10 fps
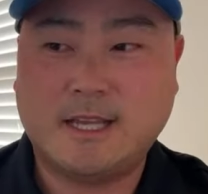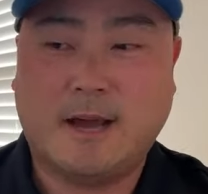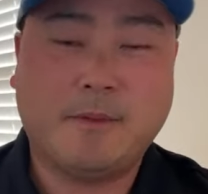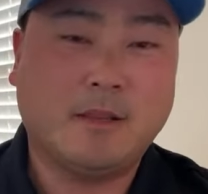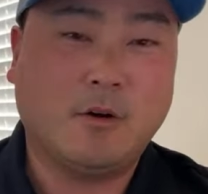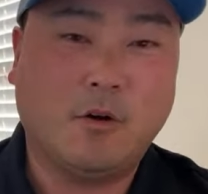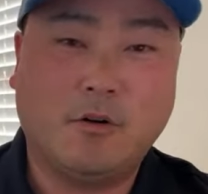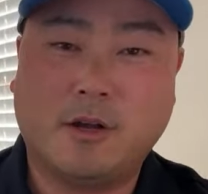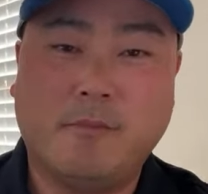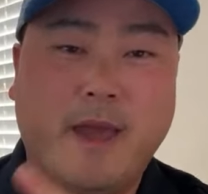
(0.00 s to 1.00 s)
I mean, the
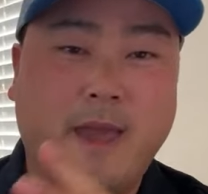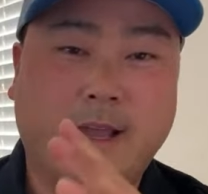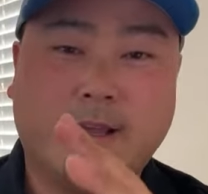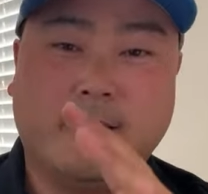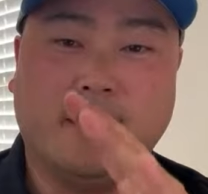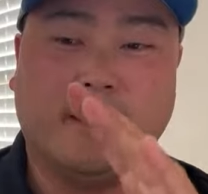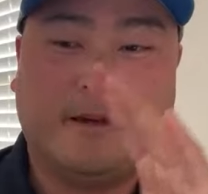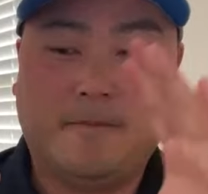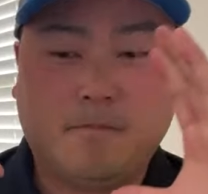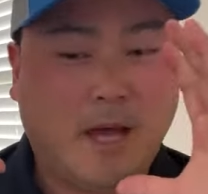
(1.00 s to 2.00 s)
whole kabang.
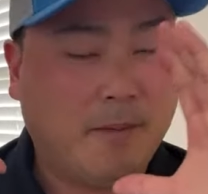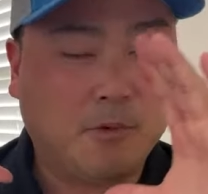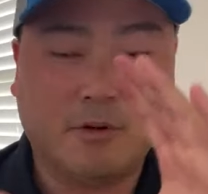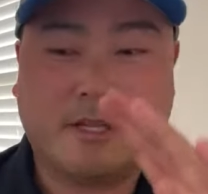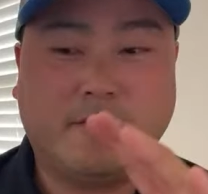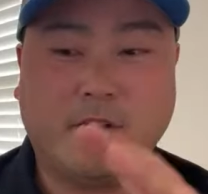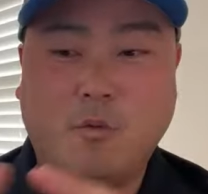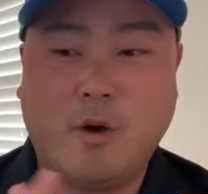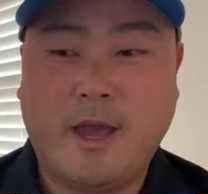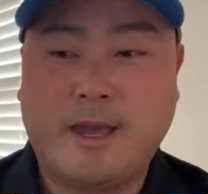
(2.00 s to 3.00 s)
I'm gonna give it
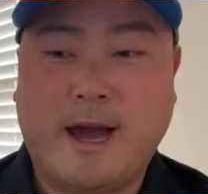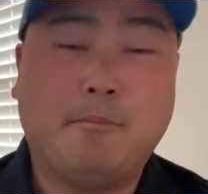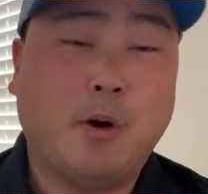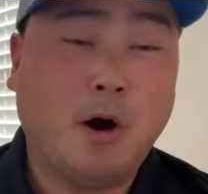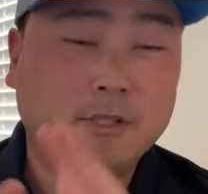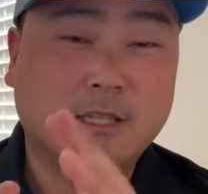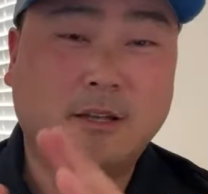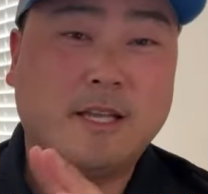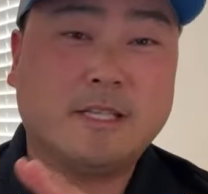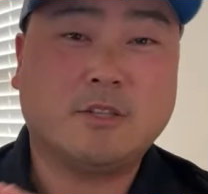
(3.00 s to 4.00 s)
away. I'll post it
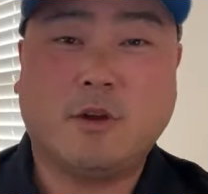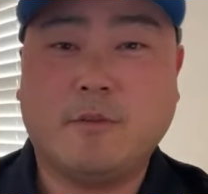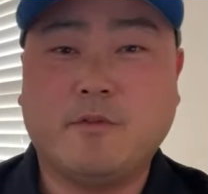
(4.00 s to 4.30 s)
on Instagram.